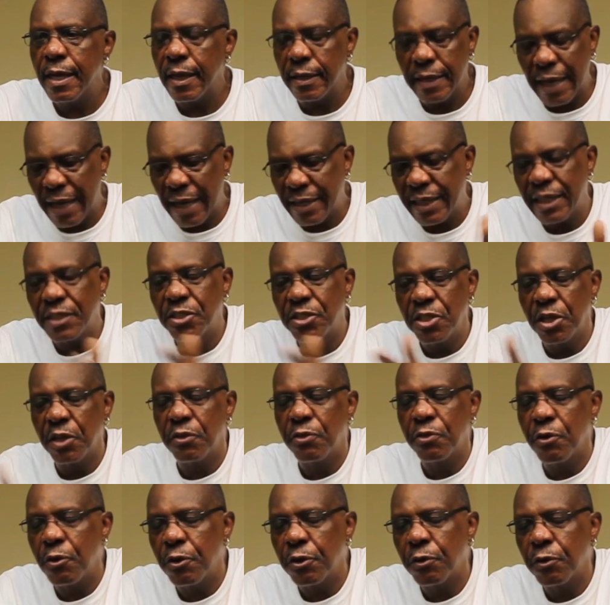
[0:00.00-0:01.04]
I get to the
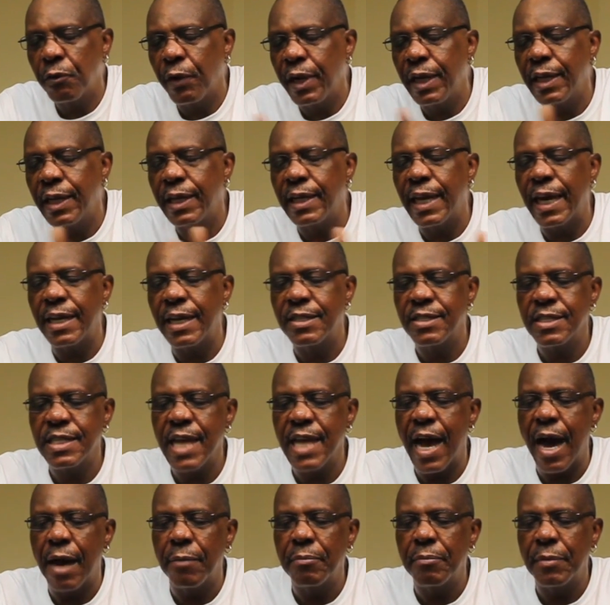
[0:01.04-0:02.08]
3rd grade, and I
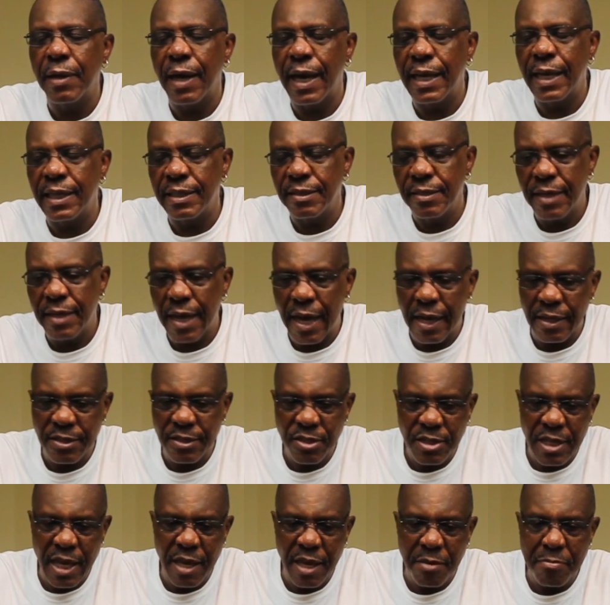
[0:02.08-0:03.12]
stop. I
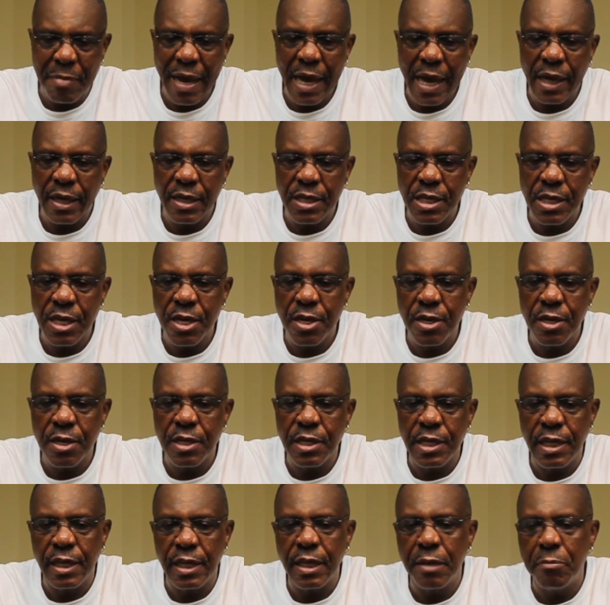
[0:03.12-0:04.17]
stayed back a year, and
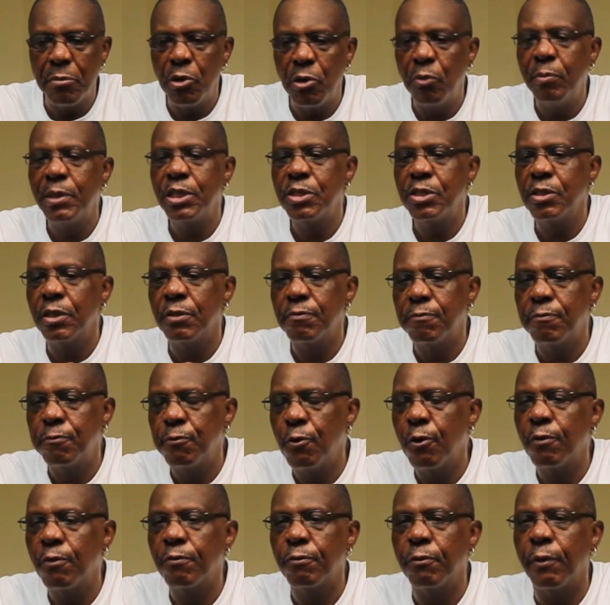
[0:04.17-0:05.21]
then they moved me to the
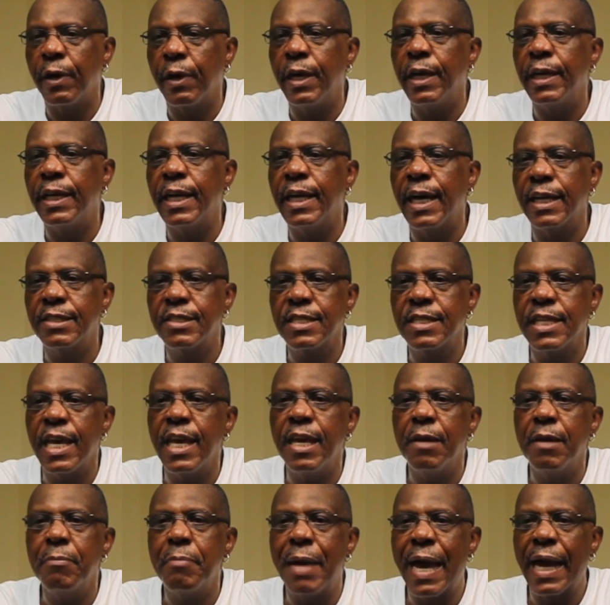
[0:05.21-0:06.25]
4th grade. I
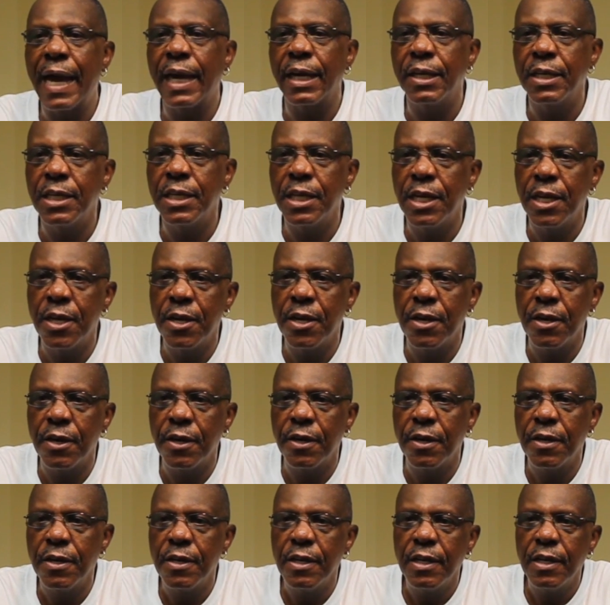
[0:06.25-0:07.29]
stayed back a
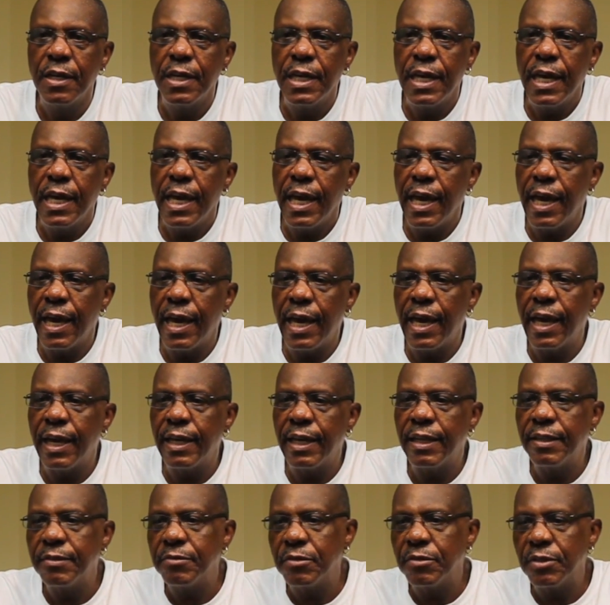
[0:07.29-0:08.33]
year,
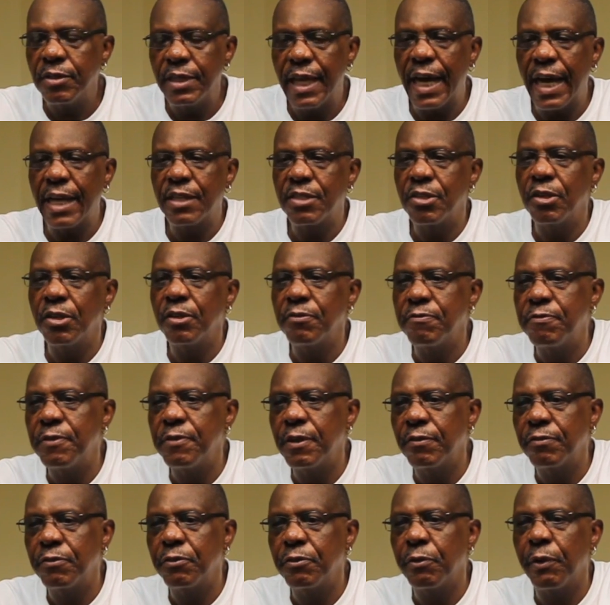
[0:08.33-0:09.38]
and got to the
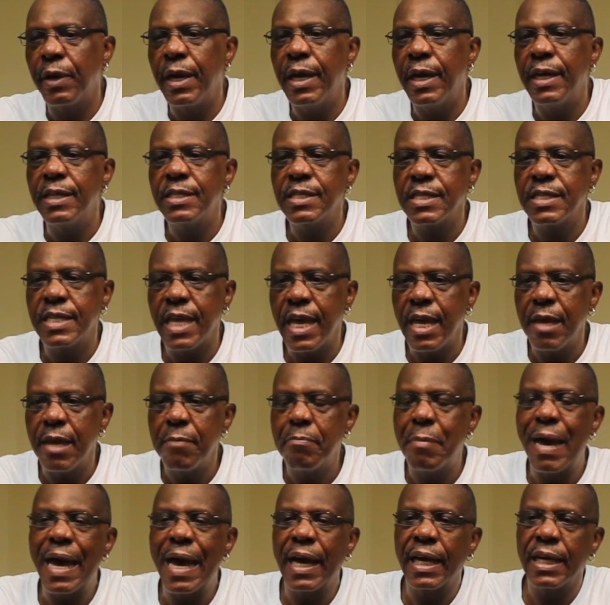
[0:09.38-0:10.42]
5th grade, stayed
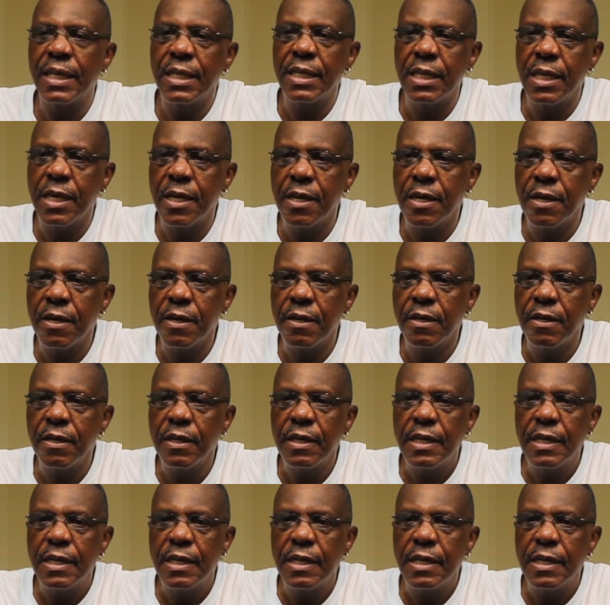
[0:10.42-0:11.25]
back a year.